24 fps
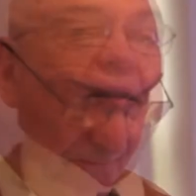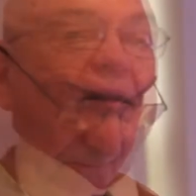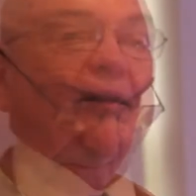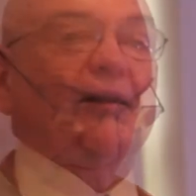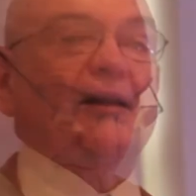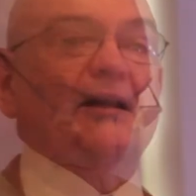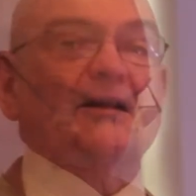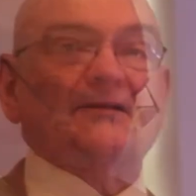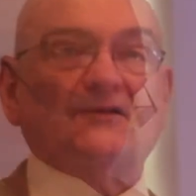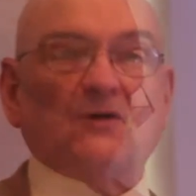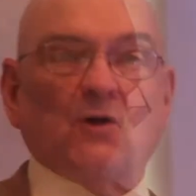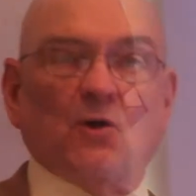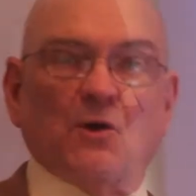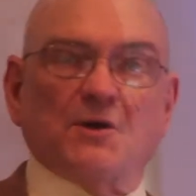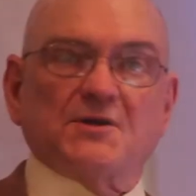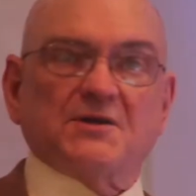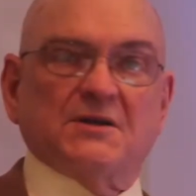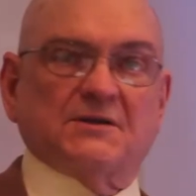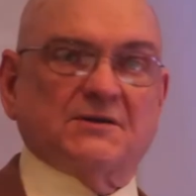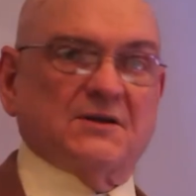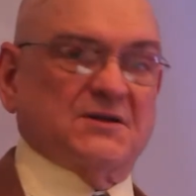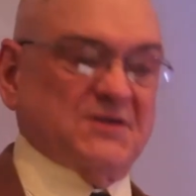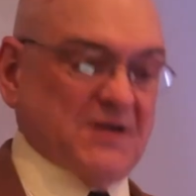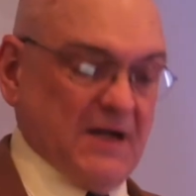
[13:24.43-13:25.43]
Of course,
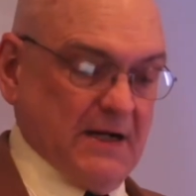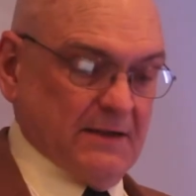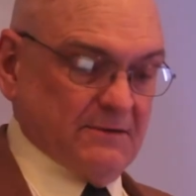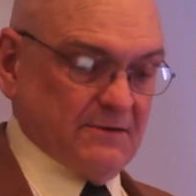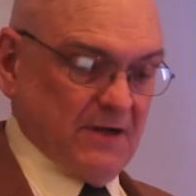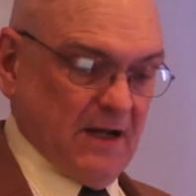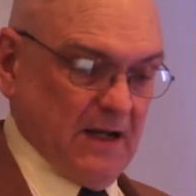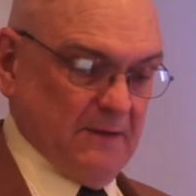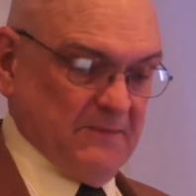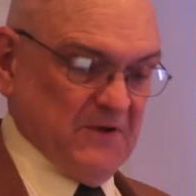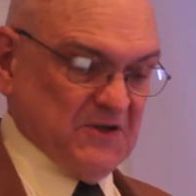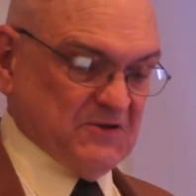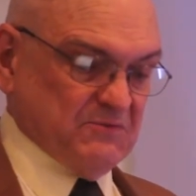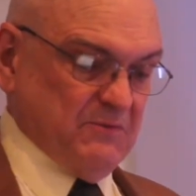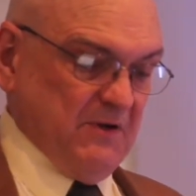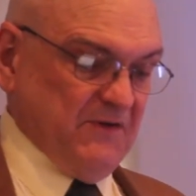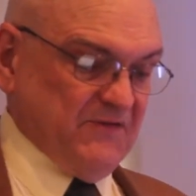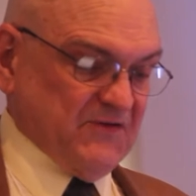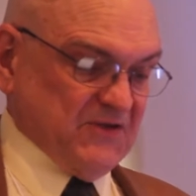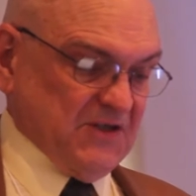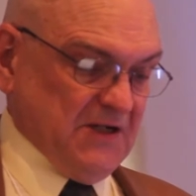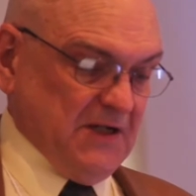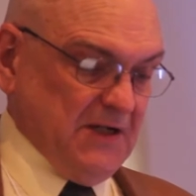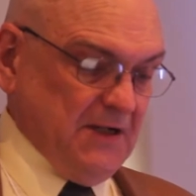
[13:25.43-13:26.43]
at the same time as
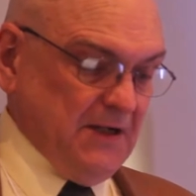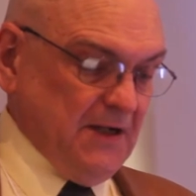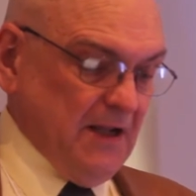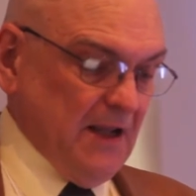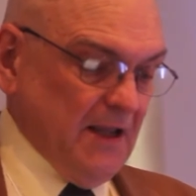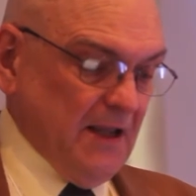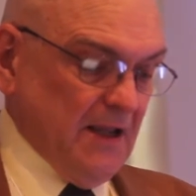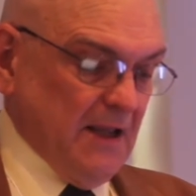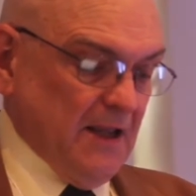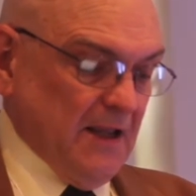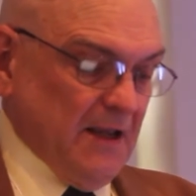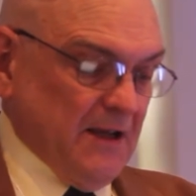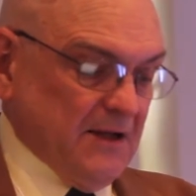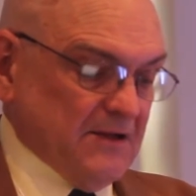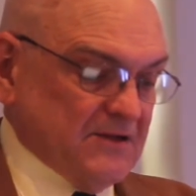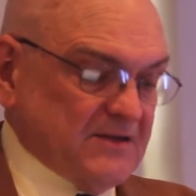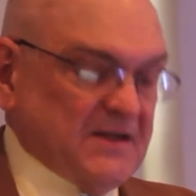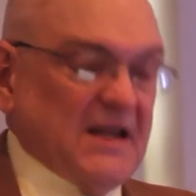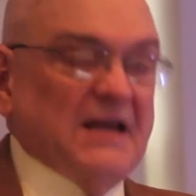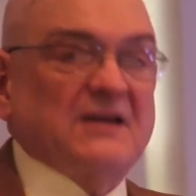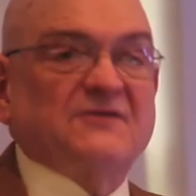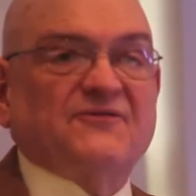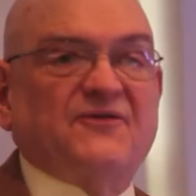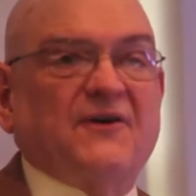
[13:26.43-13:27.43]
we've seen
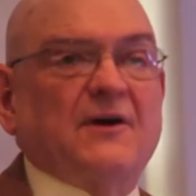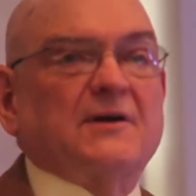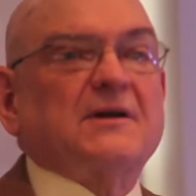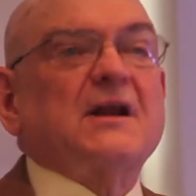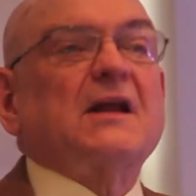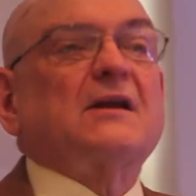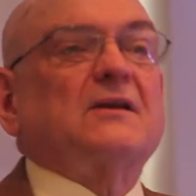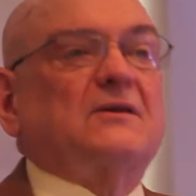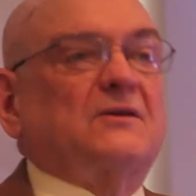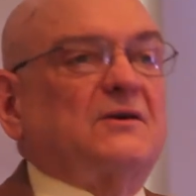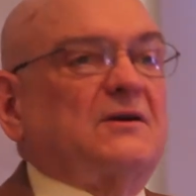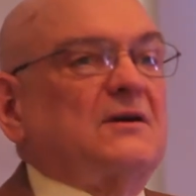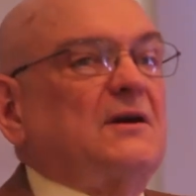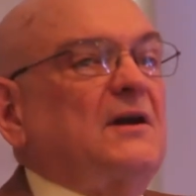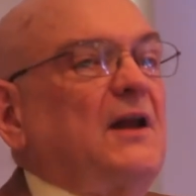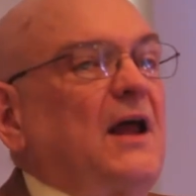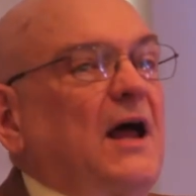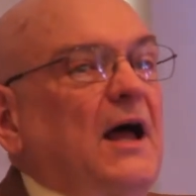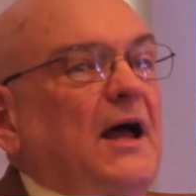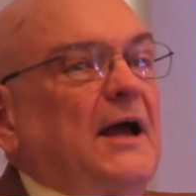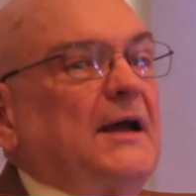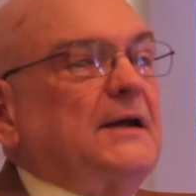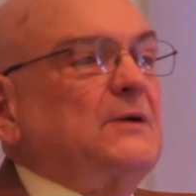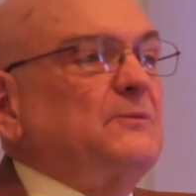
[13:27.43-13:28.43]
state funding
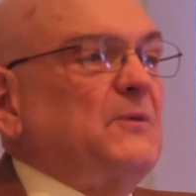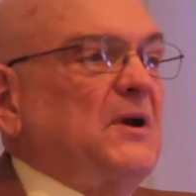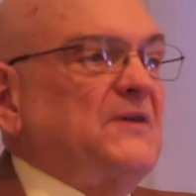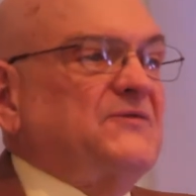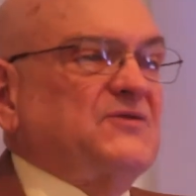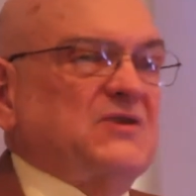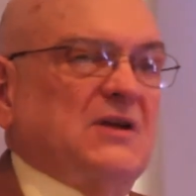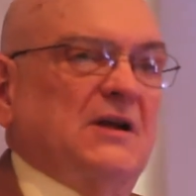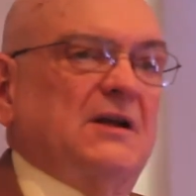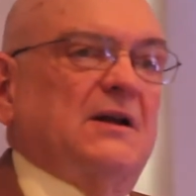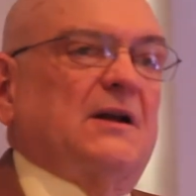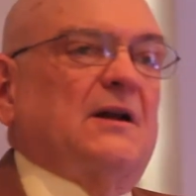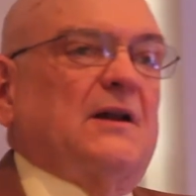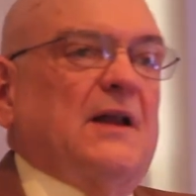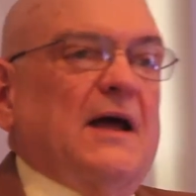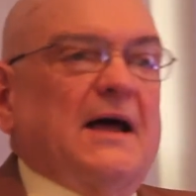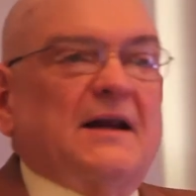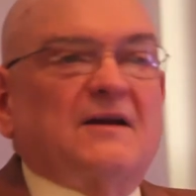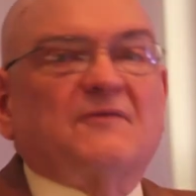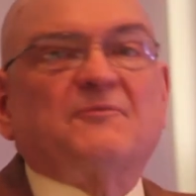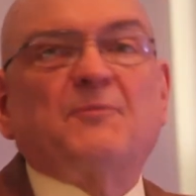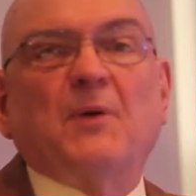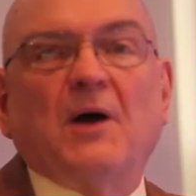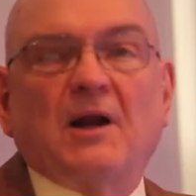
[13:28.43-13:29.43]
decline, we've seen a
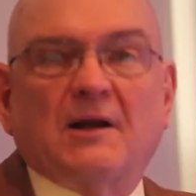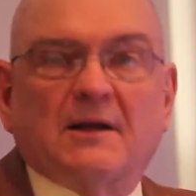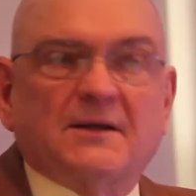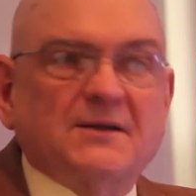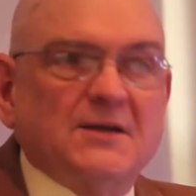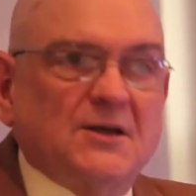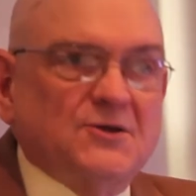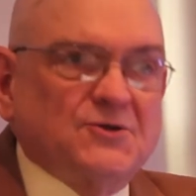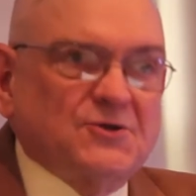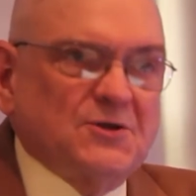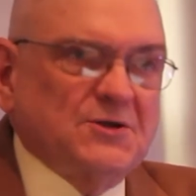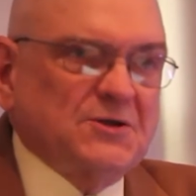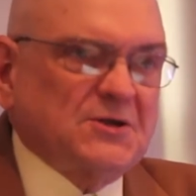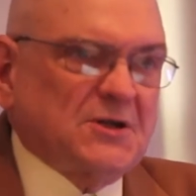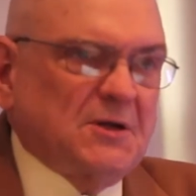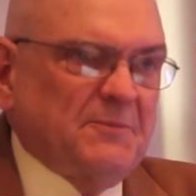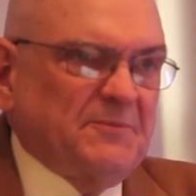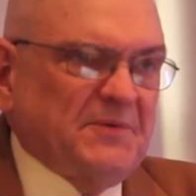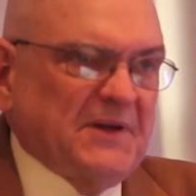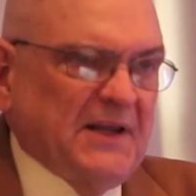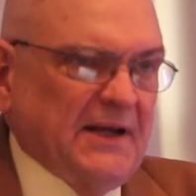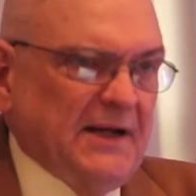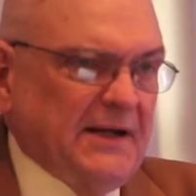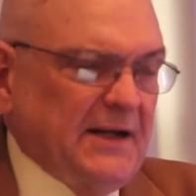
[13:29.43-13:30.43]
lot of politicians
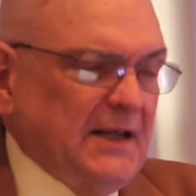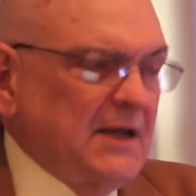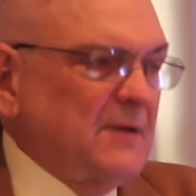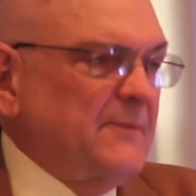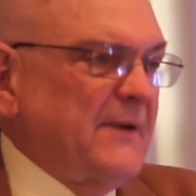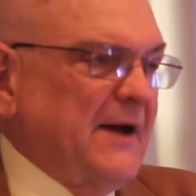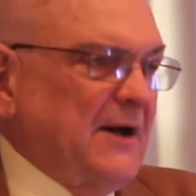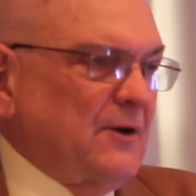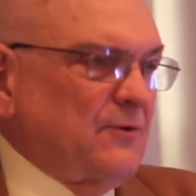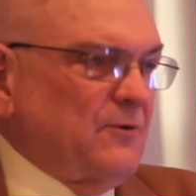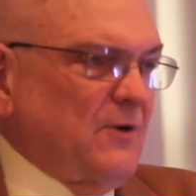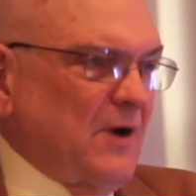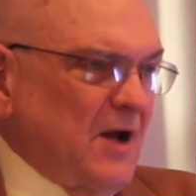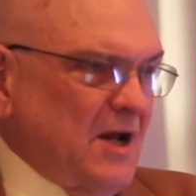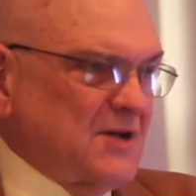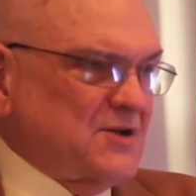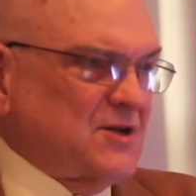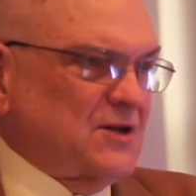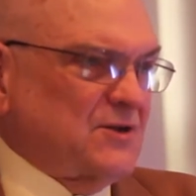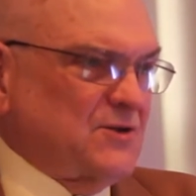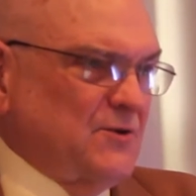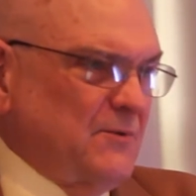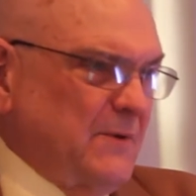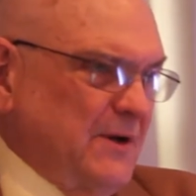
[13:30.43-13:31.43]
complaining about
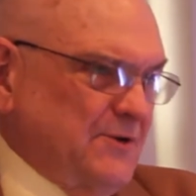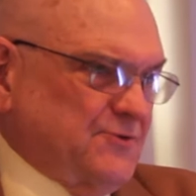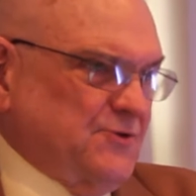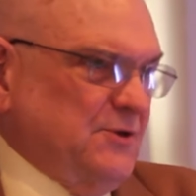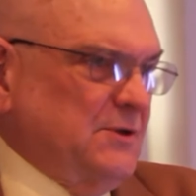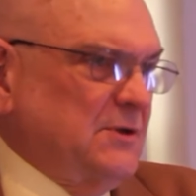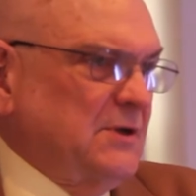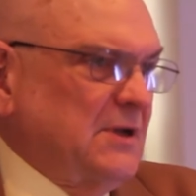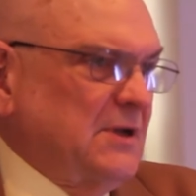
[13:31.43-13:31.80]
rising tuition,